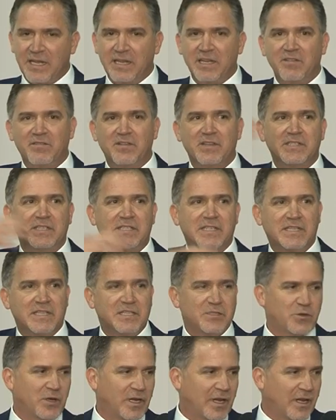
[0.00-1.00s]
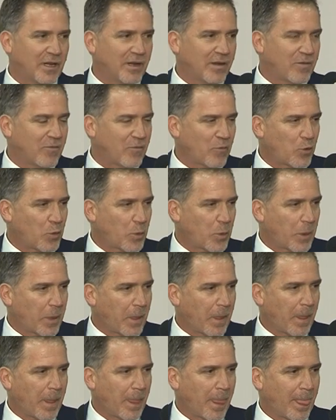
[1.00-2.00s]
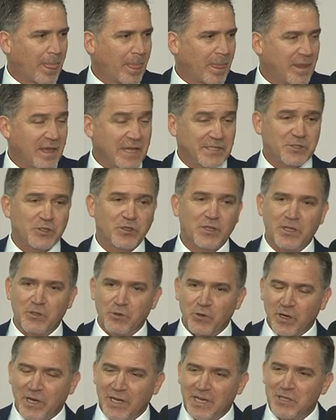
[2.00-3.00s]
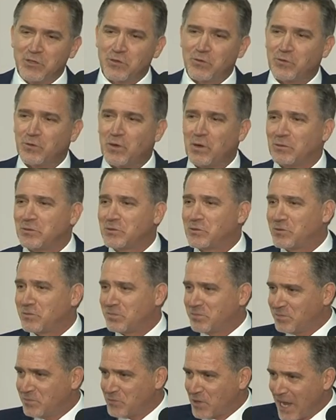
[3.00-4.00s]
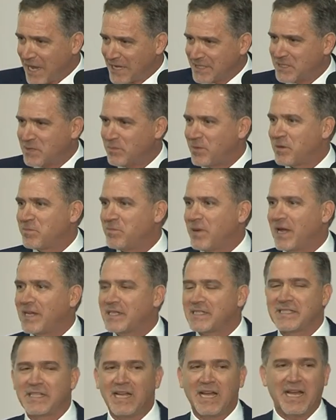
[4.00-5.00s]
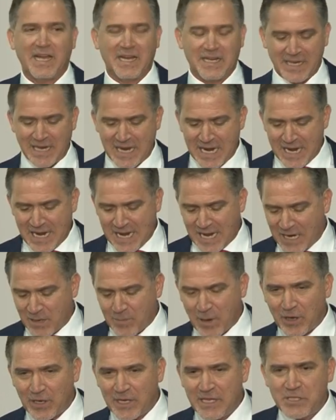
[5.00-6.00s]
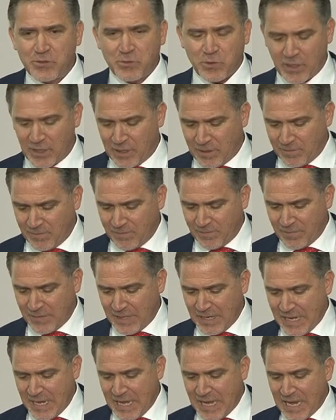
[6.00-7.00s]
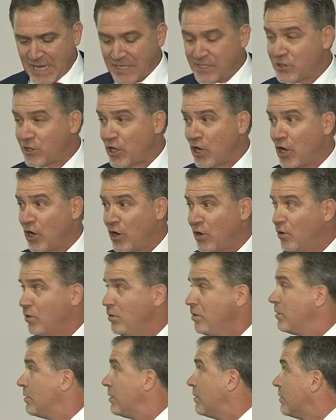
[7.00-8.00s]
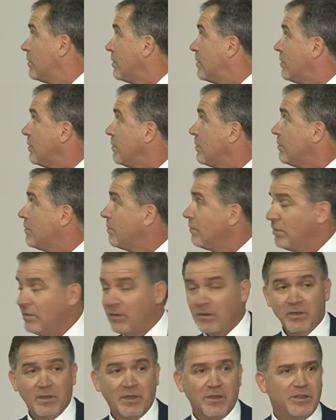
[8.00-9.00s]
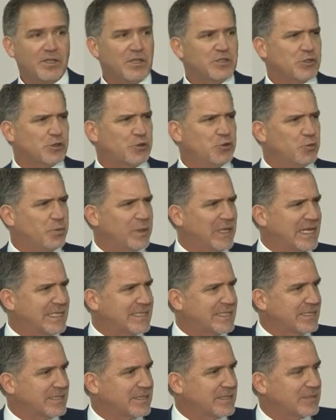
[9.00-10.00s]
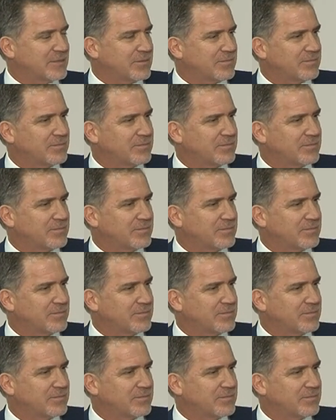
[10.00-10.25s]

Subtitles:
and they visited Israel. Yesterday, during an interview, I was asked about Palestine and about Israel, as though these are two places.